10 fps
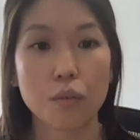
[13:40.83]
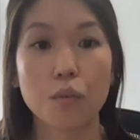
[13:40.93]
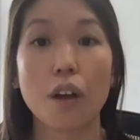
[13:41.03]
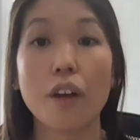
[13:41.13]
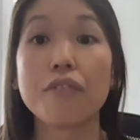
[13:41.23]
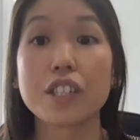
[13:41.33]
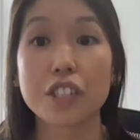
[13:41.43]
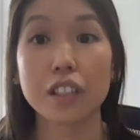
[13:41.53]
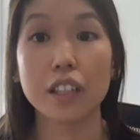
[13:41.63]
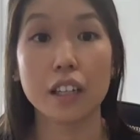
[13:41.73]

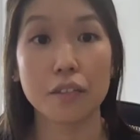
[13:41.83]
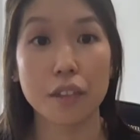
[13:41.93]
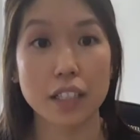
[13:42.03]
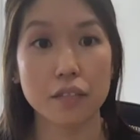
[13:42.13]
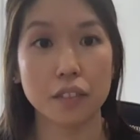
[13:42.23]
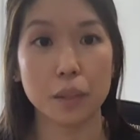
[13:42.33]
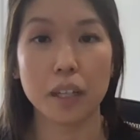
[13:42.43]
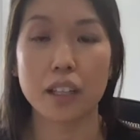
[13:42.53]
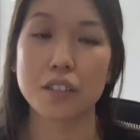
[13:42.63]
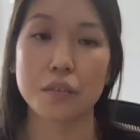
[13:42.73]
efficiently and effectively,
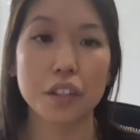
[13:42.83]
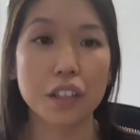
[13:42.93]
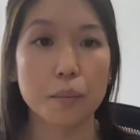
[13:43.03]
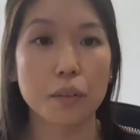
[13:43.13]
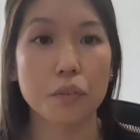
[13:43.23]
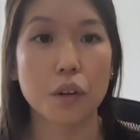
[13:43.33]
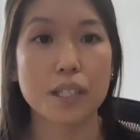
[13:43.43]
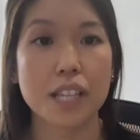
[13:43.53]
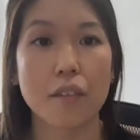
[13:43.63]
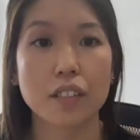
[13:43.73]
because if you're in the performance
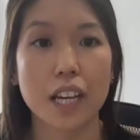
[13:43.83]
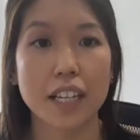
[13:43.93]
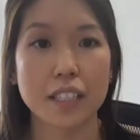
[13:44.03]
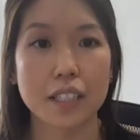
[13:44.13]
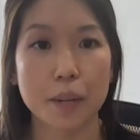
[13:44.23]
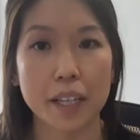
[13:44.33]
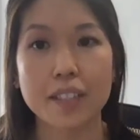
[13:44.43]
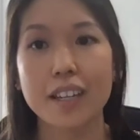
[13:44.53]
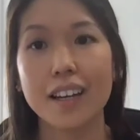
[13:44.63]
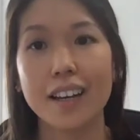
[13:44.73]
advertising space,
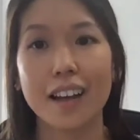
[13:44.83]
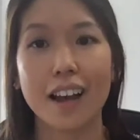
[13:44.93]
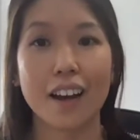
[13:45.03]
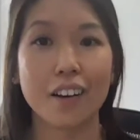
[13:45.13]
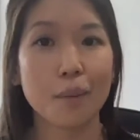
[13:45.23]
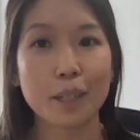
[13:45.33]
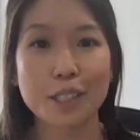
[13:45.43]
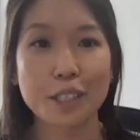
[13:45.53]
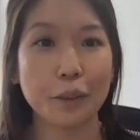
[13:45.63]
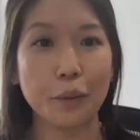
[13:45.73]
I don't know
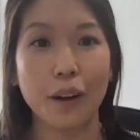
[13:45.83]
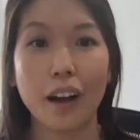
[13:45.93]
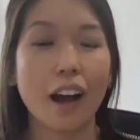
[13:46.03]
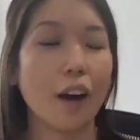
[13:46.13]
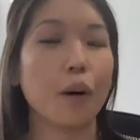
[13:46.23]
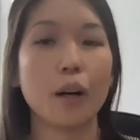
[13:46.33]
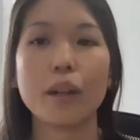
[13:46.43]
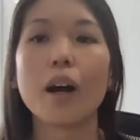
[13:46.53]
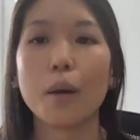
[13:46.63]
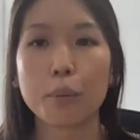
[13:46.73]
about you,
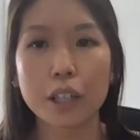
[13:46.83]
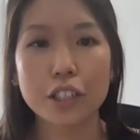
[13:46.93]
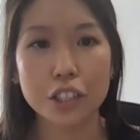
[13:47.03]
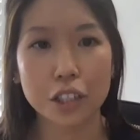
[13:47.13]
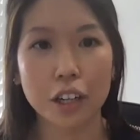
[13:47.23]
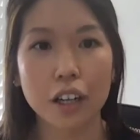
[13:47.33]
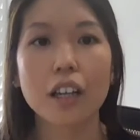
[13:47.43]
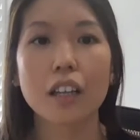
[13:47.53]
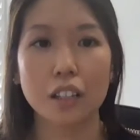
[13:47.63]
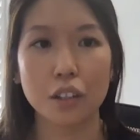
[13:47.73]
well, I'm pretty sure
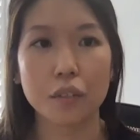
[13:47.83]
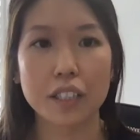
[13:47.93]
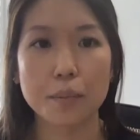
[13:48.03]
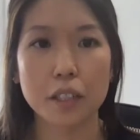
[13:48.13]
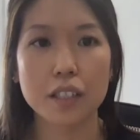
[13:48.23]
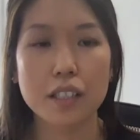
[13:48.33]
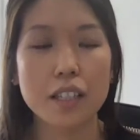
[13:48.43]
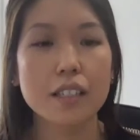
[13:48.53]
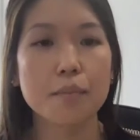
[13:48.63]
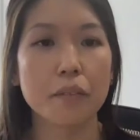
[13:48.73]
that you've experienced
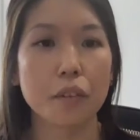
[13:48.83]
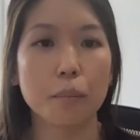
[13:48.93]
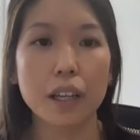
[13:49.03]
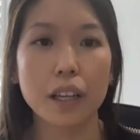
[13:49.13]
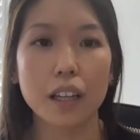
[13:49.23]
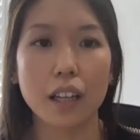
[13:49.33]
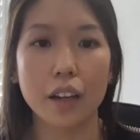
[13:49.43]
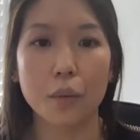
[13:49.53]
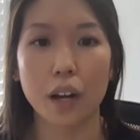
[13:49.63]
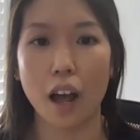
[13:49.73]
this, but for me,
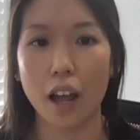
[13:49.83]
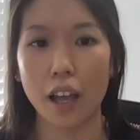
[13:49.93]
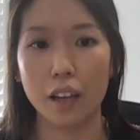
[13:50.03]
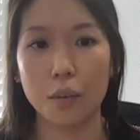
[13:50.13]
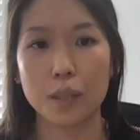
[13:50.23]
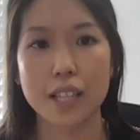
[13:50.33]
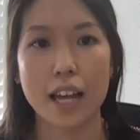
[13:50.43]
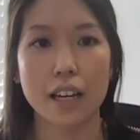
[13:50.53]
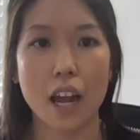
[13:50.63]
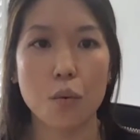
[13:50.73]
like when I was at
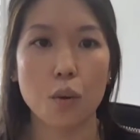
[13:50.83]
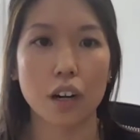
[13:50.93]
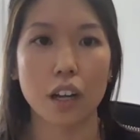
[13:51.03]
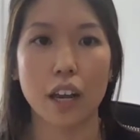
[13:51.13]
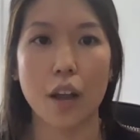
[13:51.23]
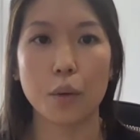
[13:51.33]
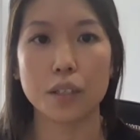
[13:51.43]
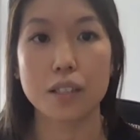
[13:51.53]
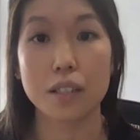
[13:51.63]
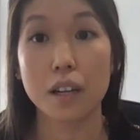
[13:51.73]
a network and I would
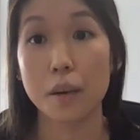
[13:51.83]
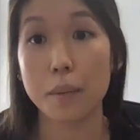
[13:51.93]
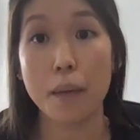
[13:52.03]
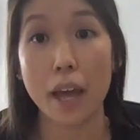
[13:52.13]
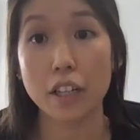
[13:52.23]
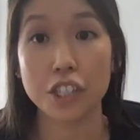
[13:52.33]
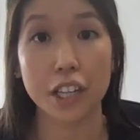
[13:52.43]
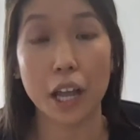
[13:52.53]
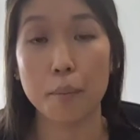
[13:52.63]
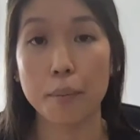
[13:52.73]
be managing
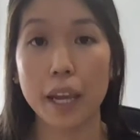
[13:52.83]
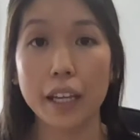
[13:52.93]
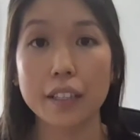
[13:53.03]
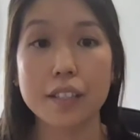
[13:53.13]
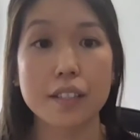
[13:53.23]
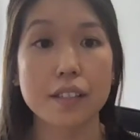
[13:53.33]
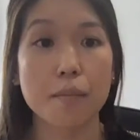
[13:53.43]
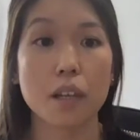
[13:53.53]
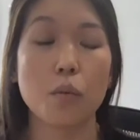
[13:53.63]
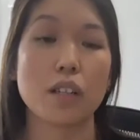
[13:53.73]
campaigns and
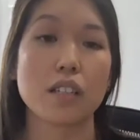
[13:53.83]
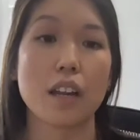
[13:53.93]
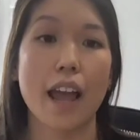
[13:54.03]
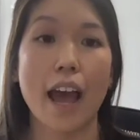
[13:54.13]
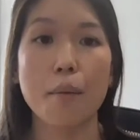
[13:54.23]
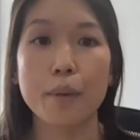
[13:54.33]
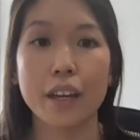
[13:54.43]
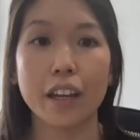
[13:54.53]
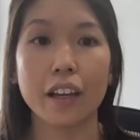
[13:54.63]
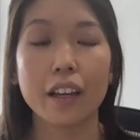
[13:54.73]
something wasn't happening,